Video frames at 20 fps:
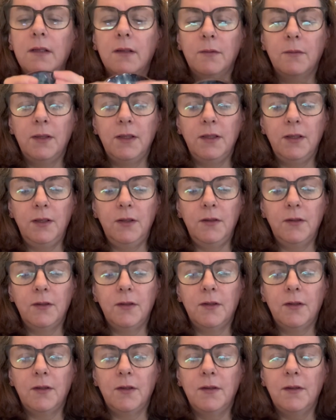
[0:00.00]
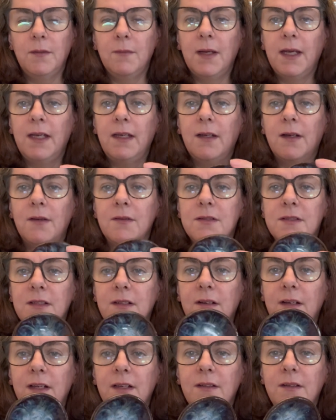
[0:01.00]
when you look on the Mako
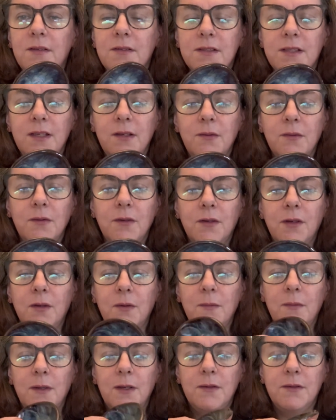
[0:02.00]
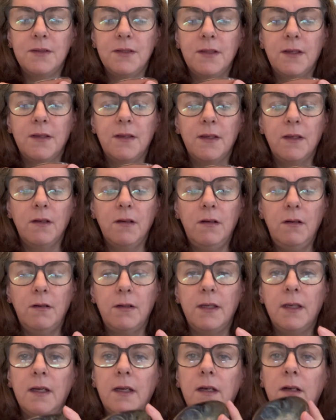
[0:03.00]
site and you see all the combos and you think, oh
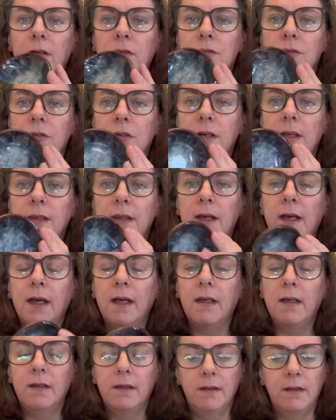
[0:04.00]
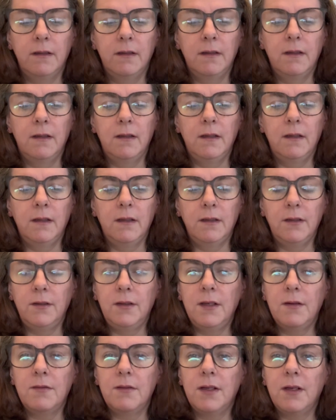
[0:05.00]
yeah, I'll try that. You
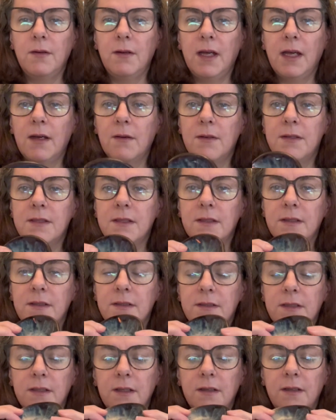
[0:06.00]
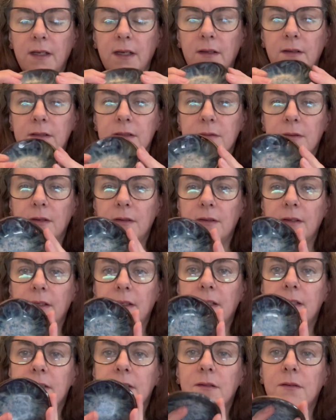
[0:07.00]
never know how it's going to turn out. That's why I think
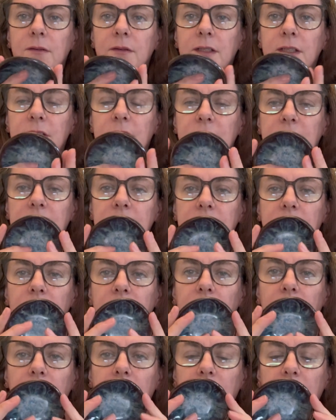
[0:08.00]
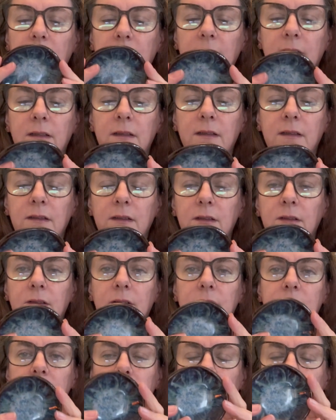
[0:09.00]
these little dishes are quite good